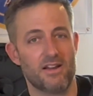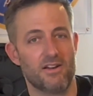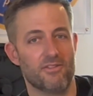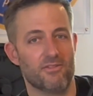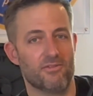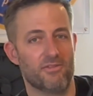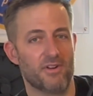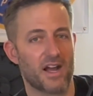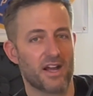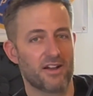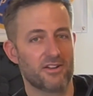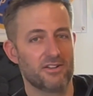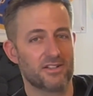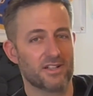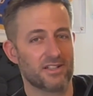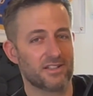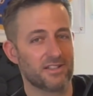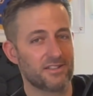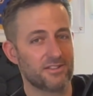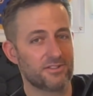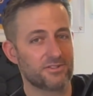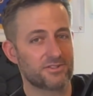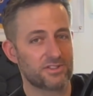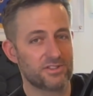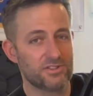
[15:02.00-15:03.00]
valued a
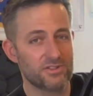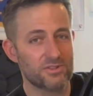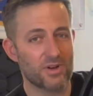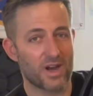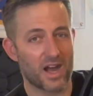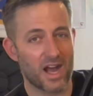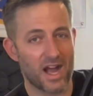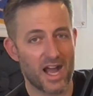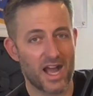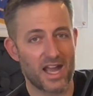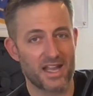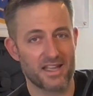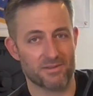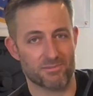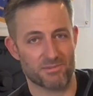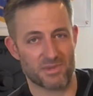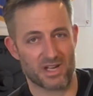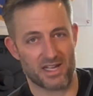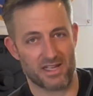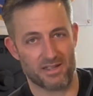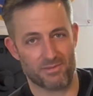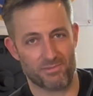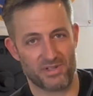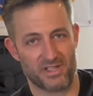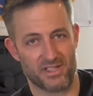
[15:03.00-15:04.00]
little too high in
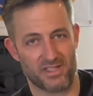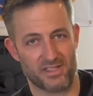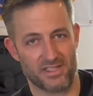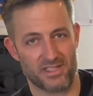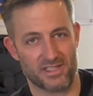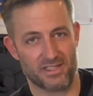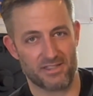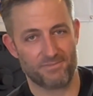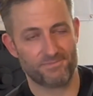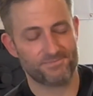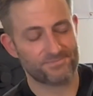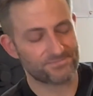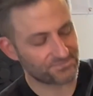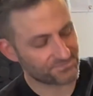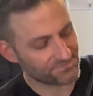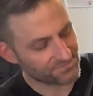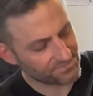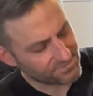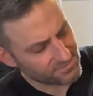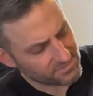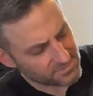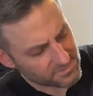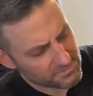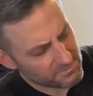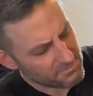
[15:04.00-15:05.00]
my opinion,
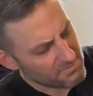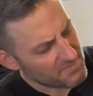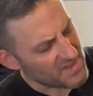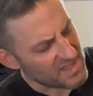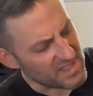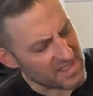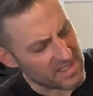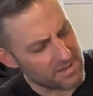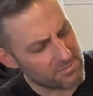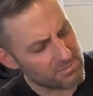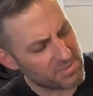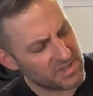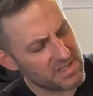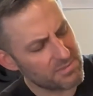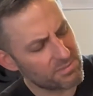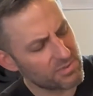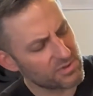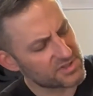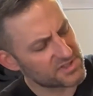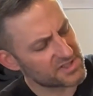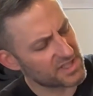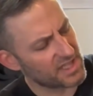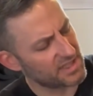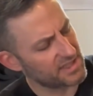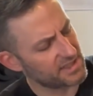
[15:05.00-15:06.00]
and people
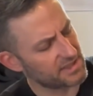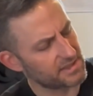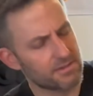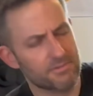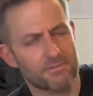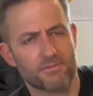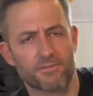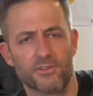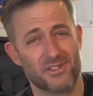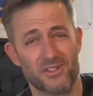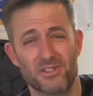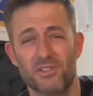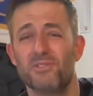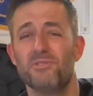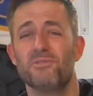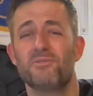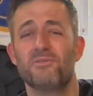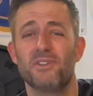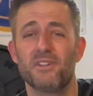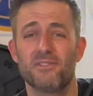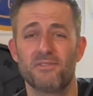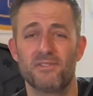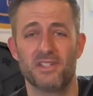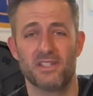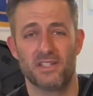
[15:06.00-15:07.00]
selling them for even
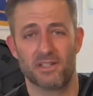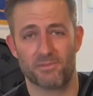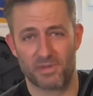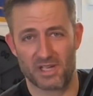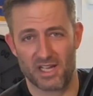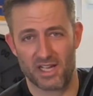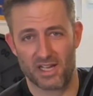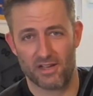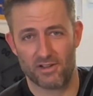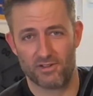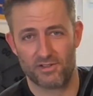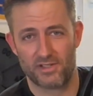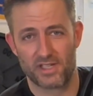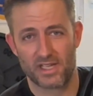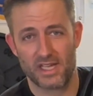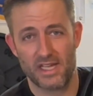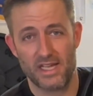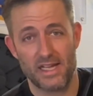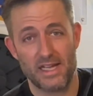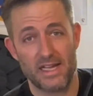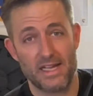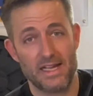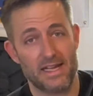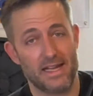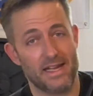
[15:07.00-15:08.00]
$2.50 a pound.
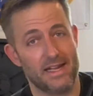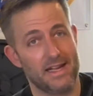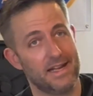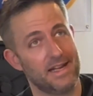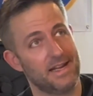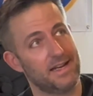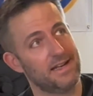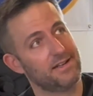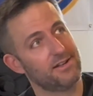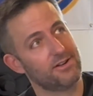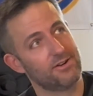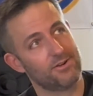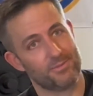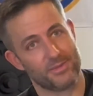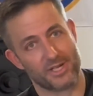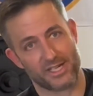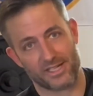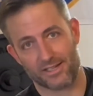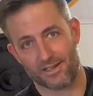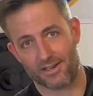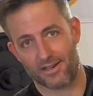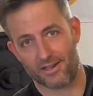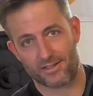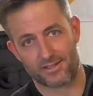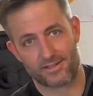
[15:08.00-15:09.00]
And oh my
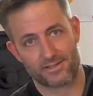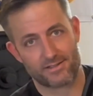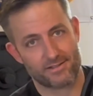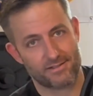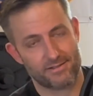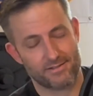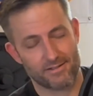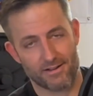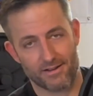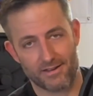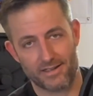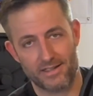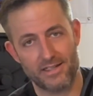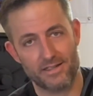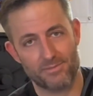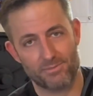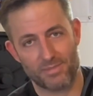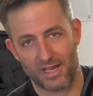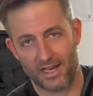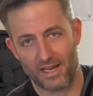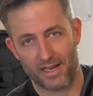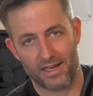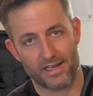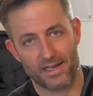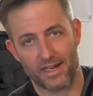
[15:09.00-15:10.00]
gosh, on
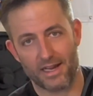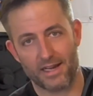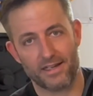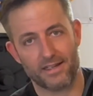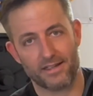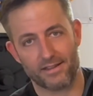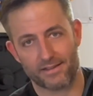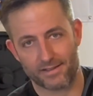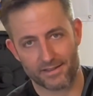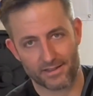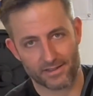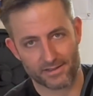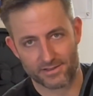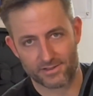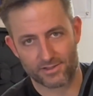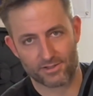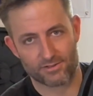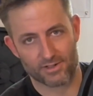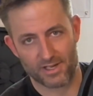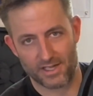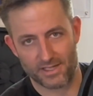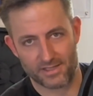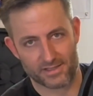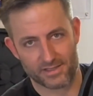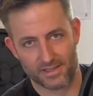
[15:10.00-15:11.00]
eBay, anything's
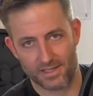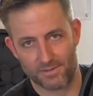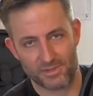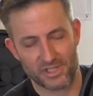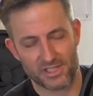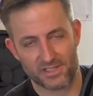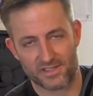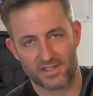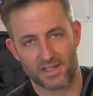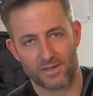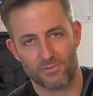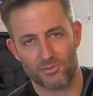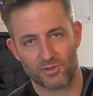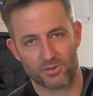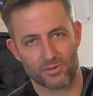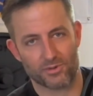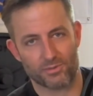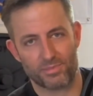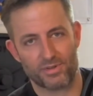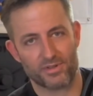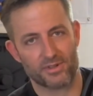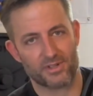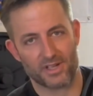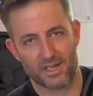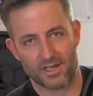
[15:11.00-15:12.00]
crazy. I mean, someone
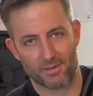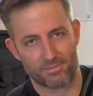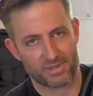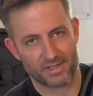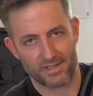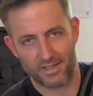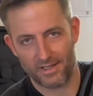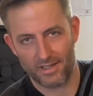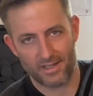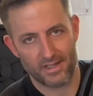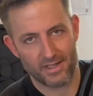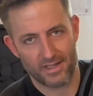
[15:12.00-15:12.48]
will put up